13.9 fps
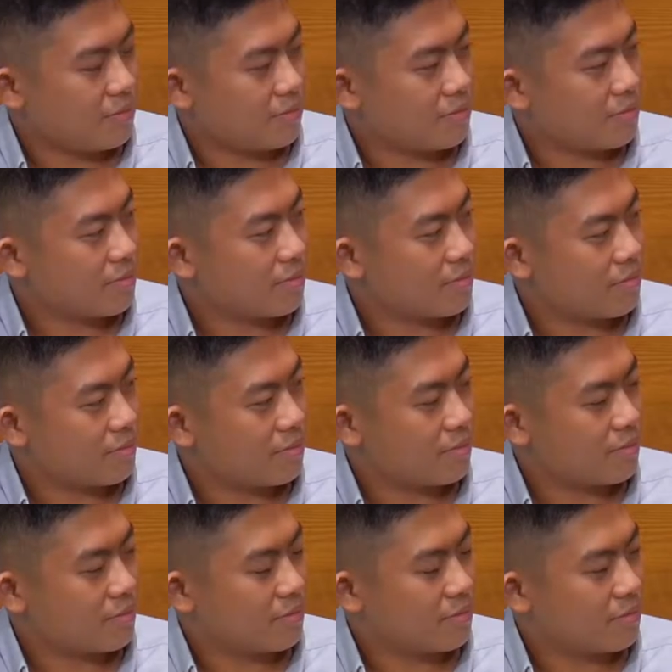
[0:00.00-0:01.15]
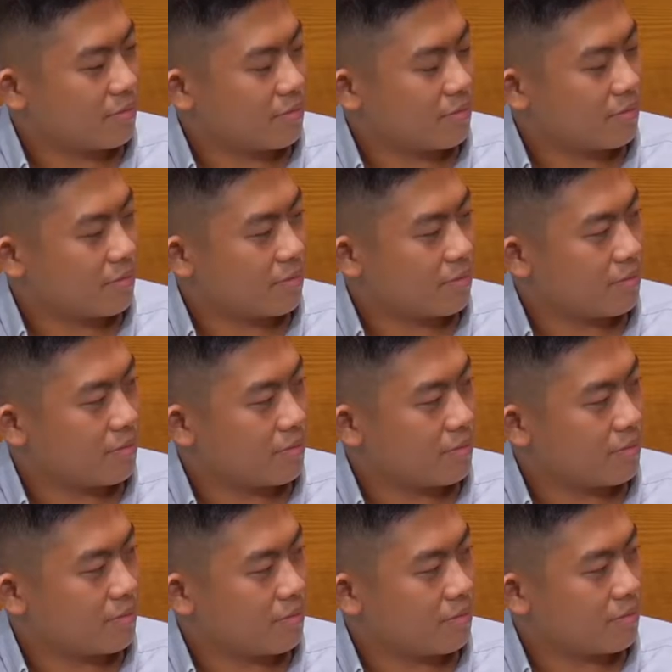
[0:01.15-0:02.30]

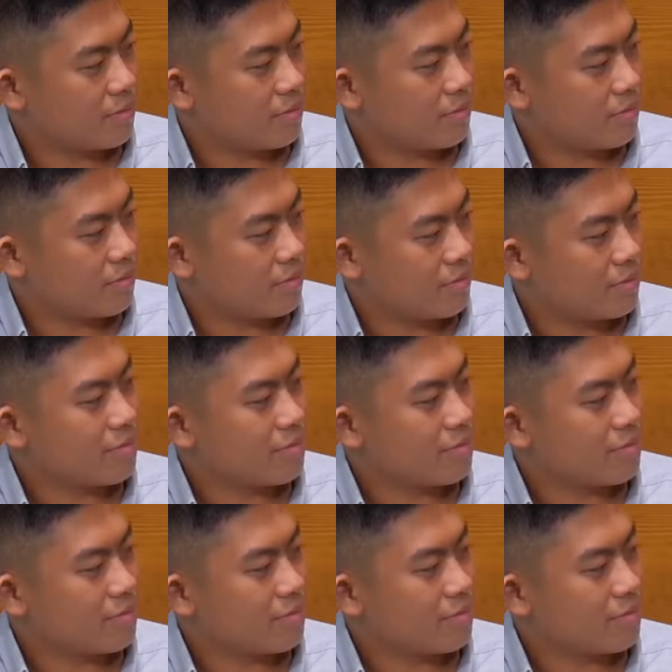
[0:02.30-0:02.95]
(silent)